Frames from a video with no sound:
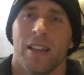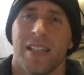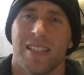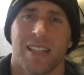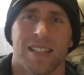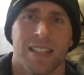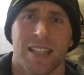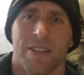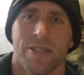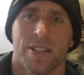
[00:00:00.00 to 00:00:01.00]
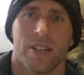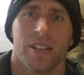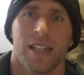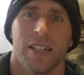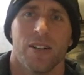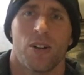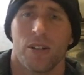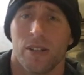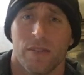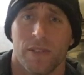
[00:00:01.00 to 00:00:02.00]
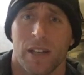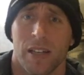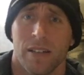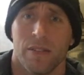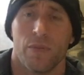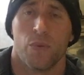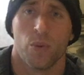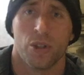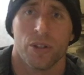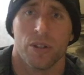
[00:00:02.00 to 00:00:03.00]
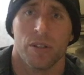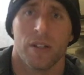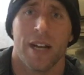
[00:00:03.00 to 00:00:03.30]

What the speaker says: these 67s are getting harder to find for sure.